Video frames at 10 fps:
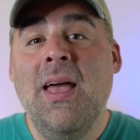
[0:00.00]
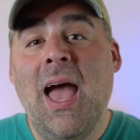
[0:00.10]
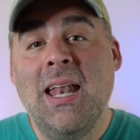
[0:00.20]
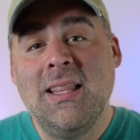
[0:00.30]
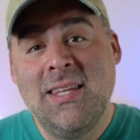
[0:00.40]

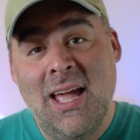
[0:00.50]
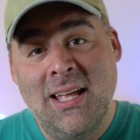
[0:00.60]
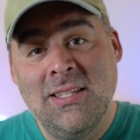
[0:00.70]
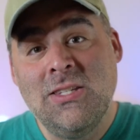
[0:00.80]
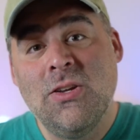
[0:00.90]
and it
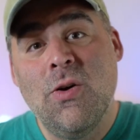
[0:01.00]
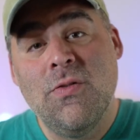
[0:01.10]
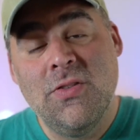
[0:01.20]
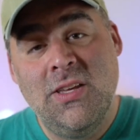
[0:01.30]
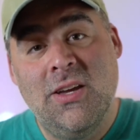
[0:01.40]
tends
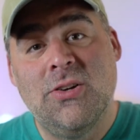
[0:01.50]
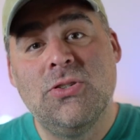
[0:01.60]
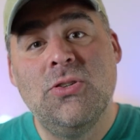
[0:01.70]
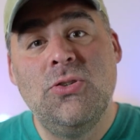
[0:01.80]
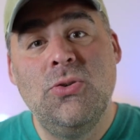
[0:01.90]
over the
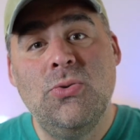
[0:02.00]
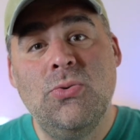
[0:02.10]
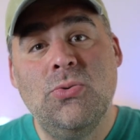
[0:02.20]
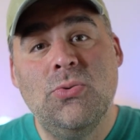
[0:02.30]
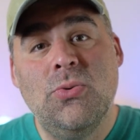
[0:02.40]
years
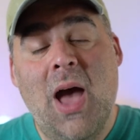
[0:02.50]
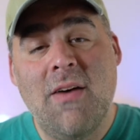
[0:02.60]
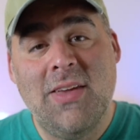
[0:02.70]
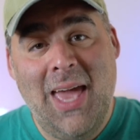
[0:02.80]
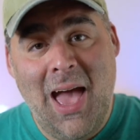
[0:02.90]
to
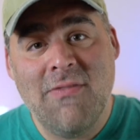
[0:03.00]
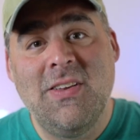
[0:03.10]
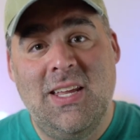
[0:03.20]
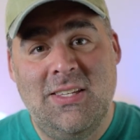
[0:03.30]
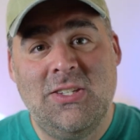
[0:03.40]
have
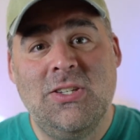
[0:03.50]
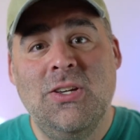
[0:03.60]
cavities.